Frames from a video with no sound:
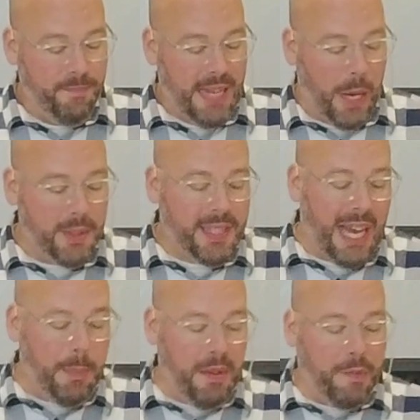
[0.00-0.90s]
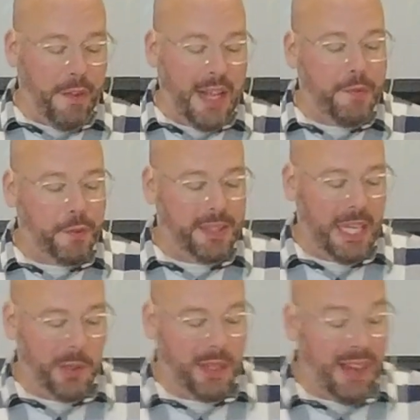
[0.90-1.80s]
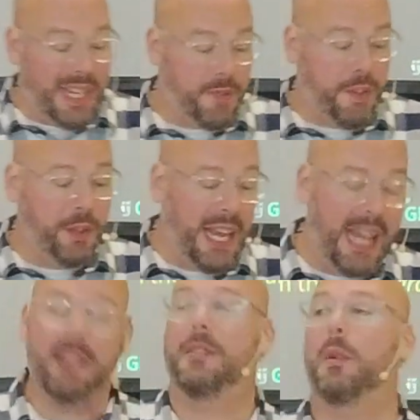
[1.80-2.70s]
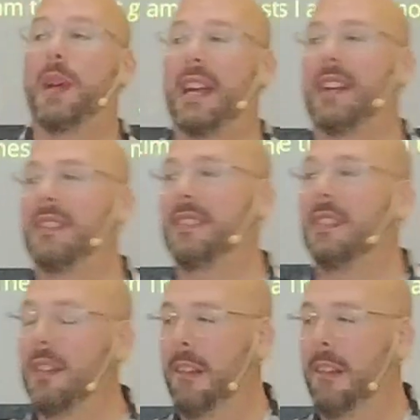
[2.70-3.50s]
How has God been faithful to you in the last few days or weeks?